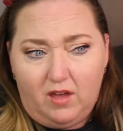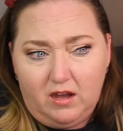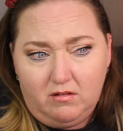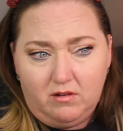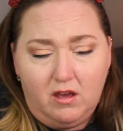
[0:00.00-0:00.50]
I
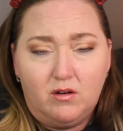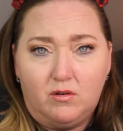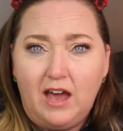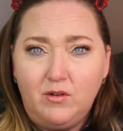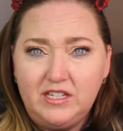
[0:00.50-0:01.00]
don't know.
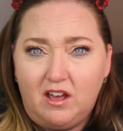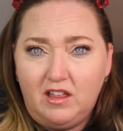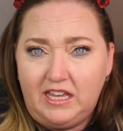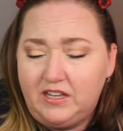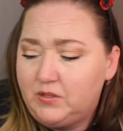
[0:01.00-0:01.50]
How is
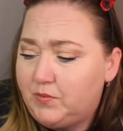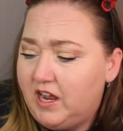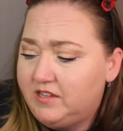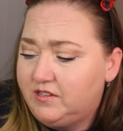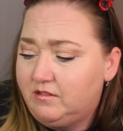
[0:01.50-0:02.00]

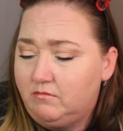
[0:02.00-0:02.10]
AliExpress?